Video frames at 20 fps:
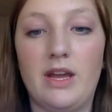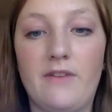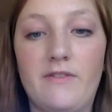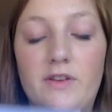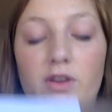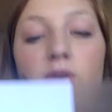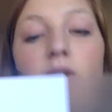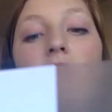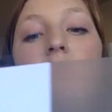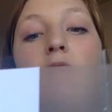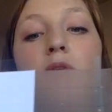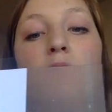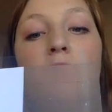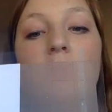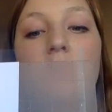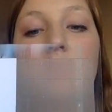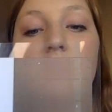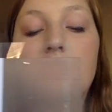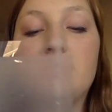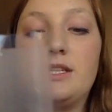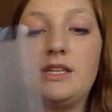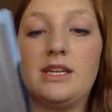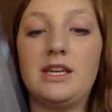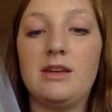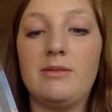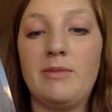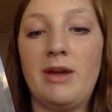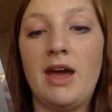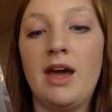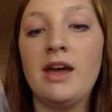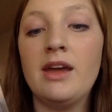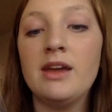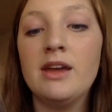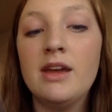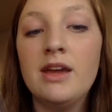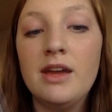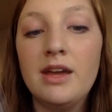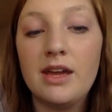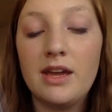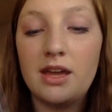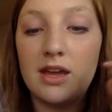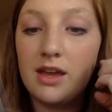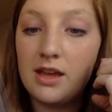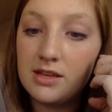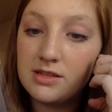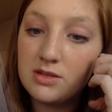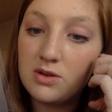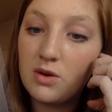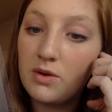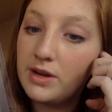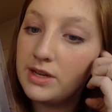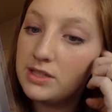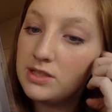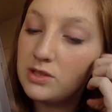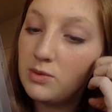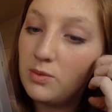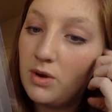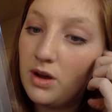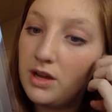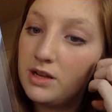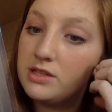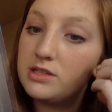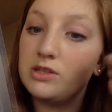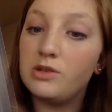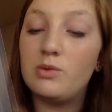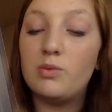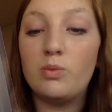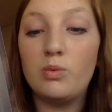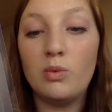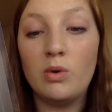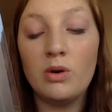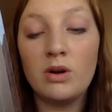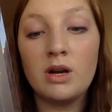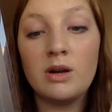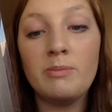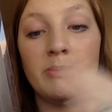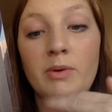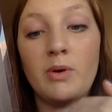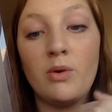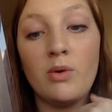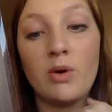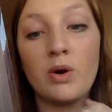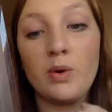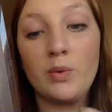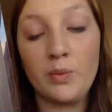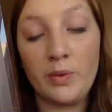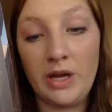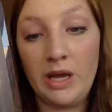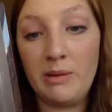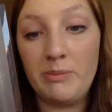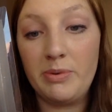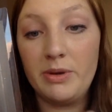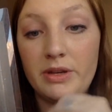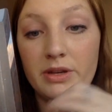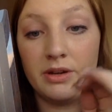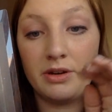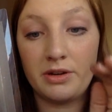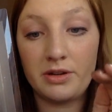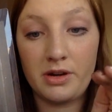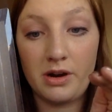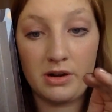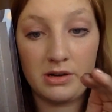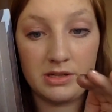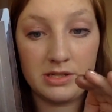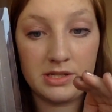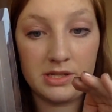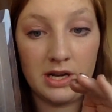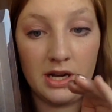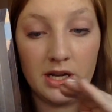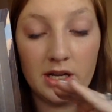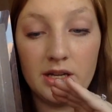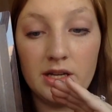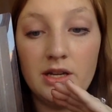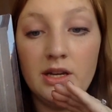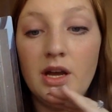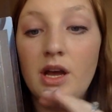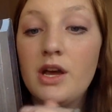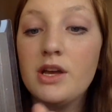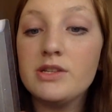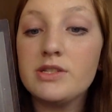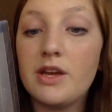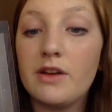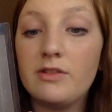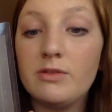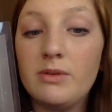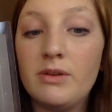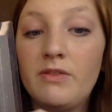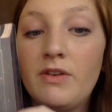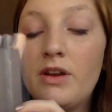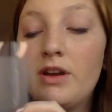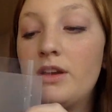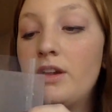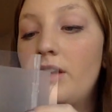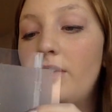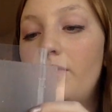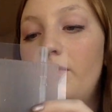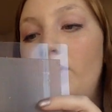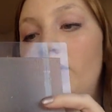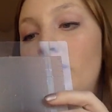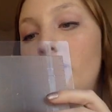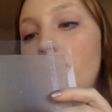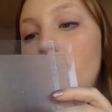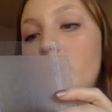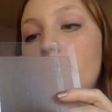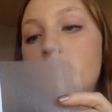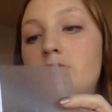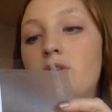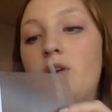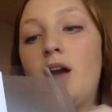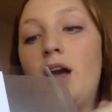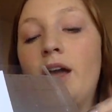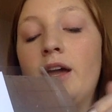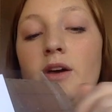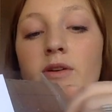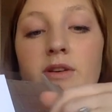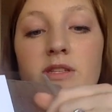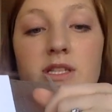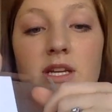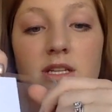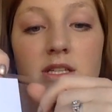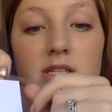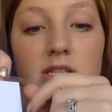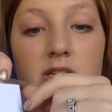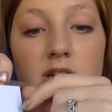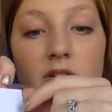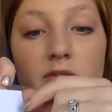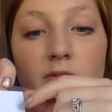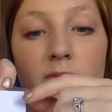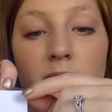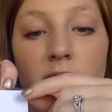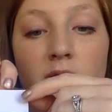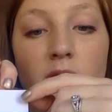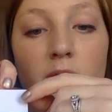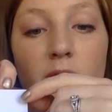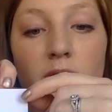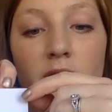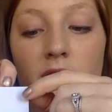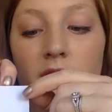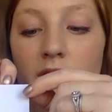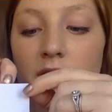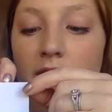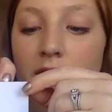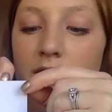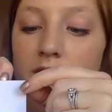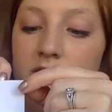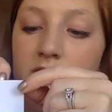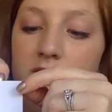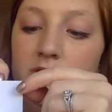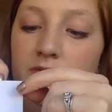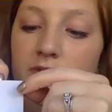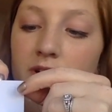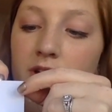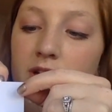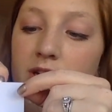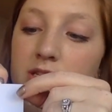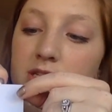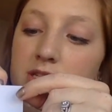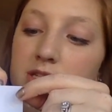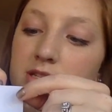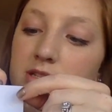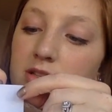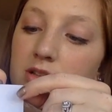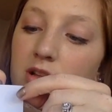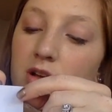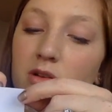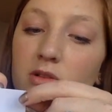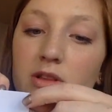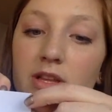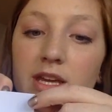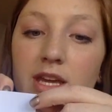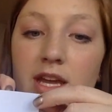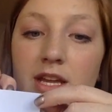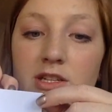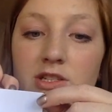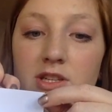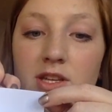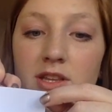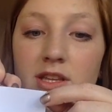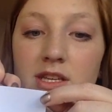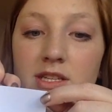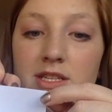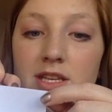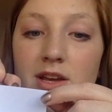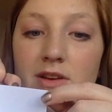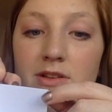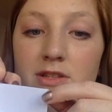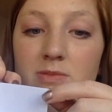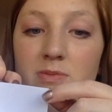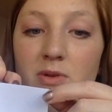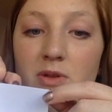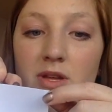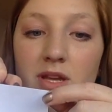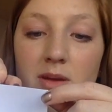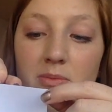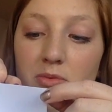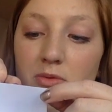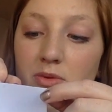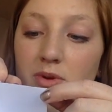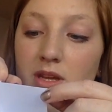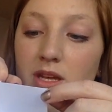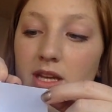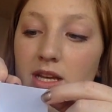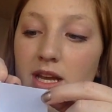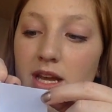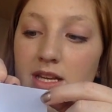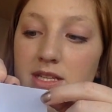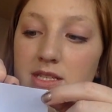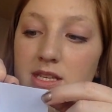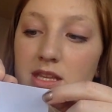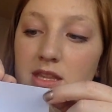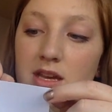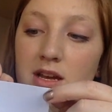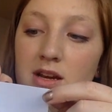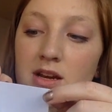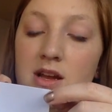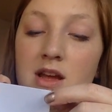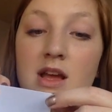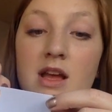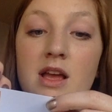if you have a really sticky mat, it is going to want to warp or rip your cardstock. So you have to be very careful. So I always like to start from a corner and just very slowly and gently, see how it's pulling up really nicely there?